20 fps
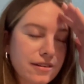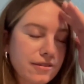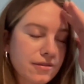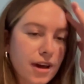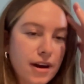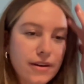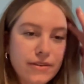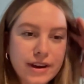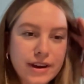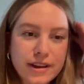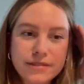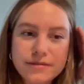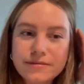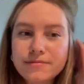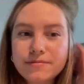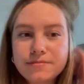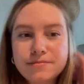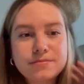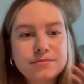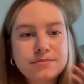Love it
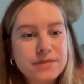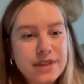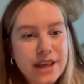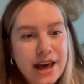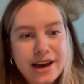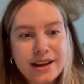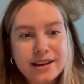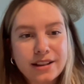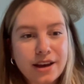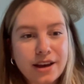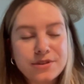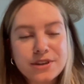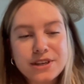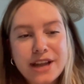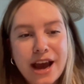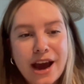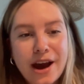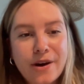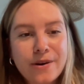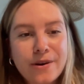then, loved it
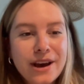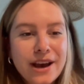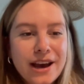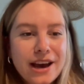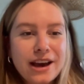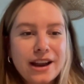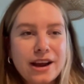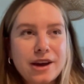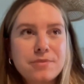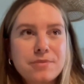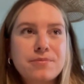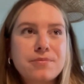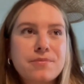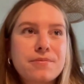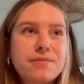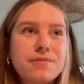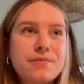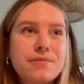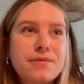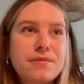now. And I'm
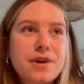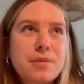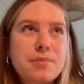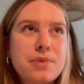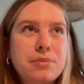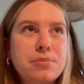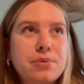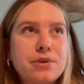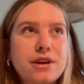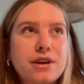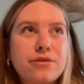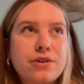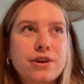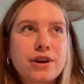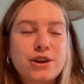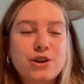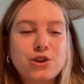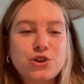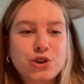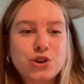a big believer
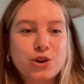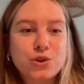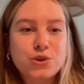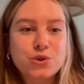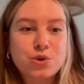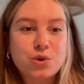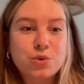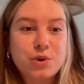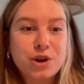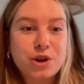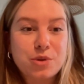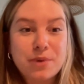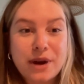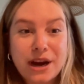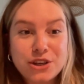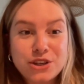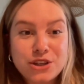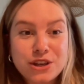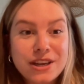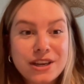in you should go to school what you're
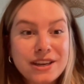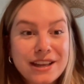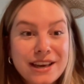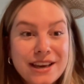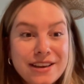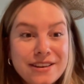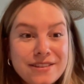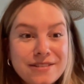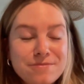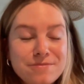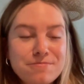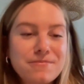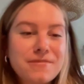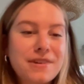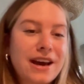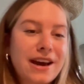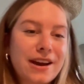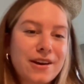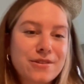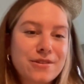passionate in.
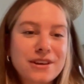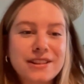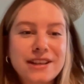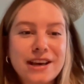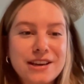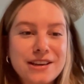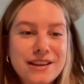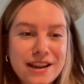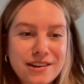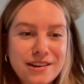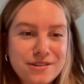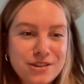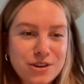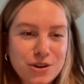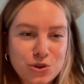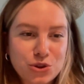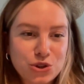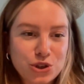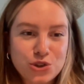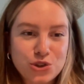I don't think that
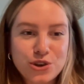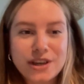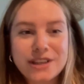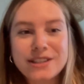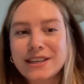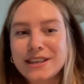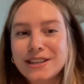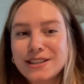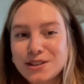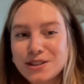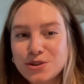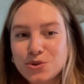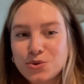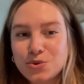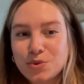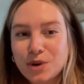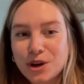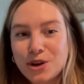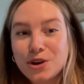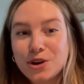usually translates to
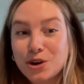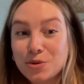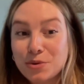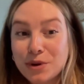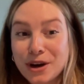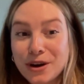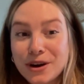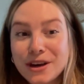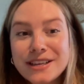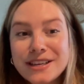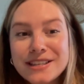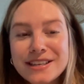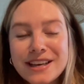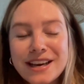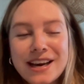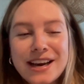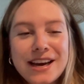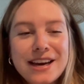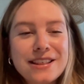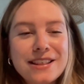what your career is.
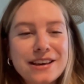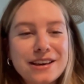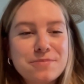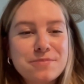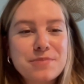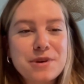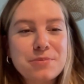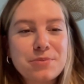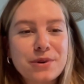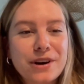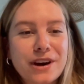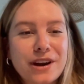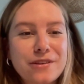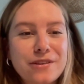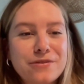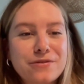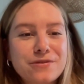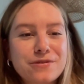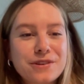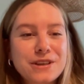I think people kind
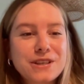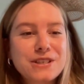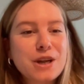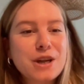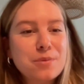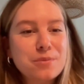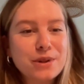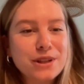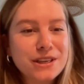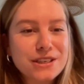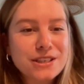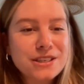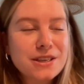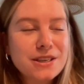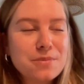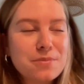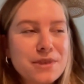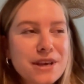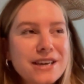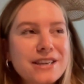of stumble into
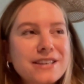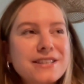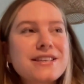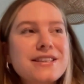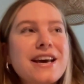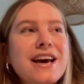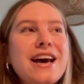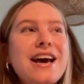some things.